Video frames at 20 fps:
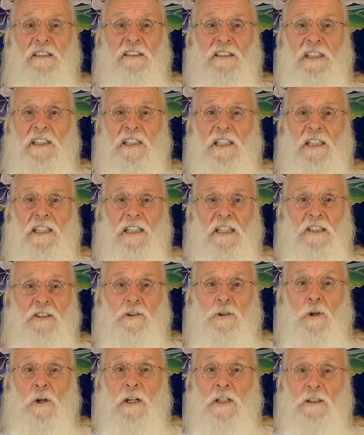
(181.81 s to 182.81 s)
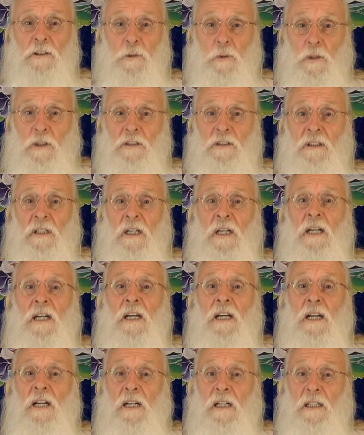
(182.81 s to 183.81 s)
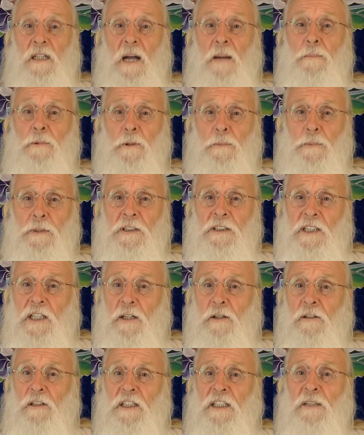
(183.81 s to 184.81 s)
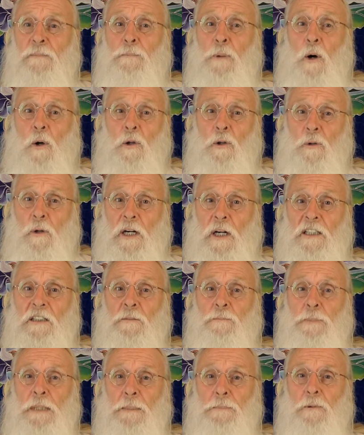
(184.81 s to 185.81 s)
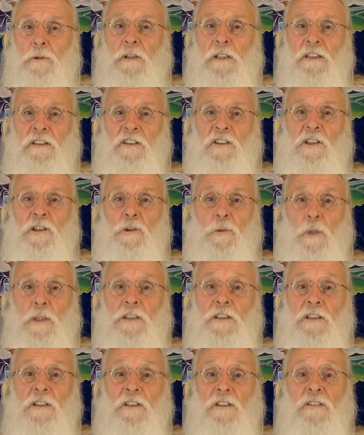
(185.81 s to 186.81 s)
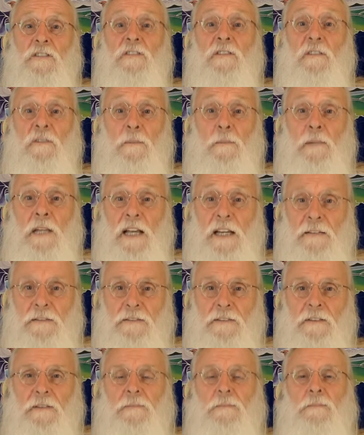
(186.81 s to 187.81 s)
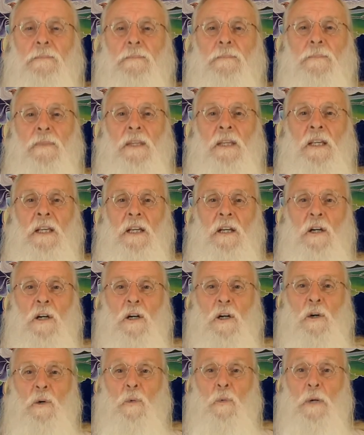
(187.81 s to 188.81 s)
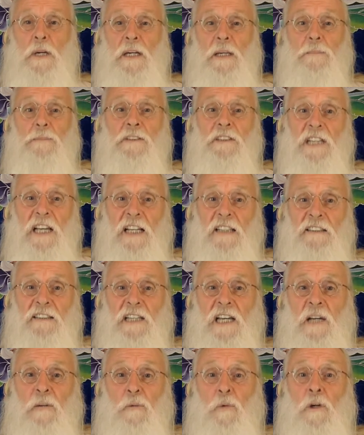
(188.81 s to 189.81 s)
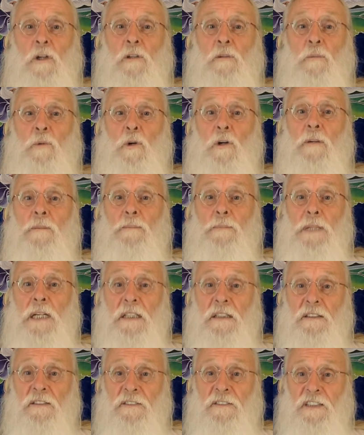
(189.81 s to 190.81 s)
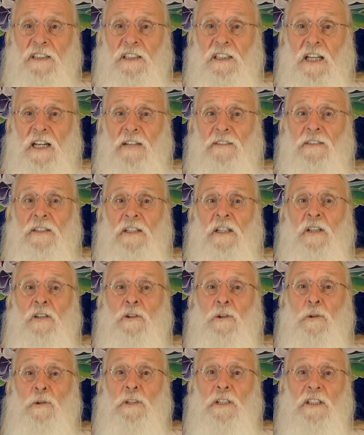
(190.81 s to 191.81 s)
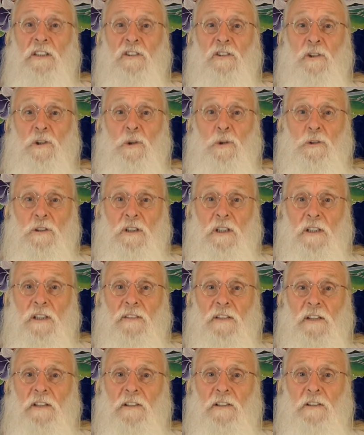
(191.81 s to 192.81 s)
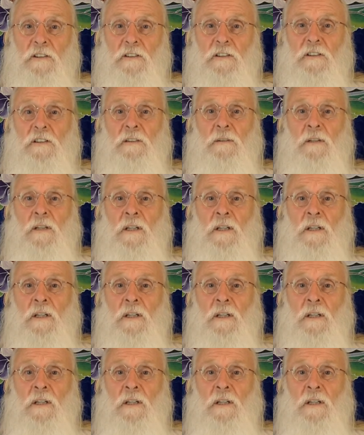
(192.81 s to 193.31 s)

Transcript: seeking and drawing to us complementarily polarized people and situations from life. We obsess on one or more objectives in life to the exclusion of others.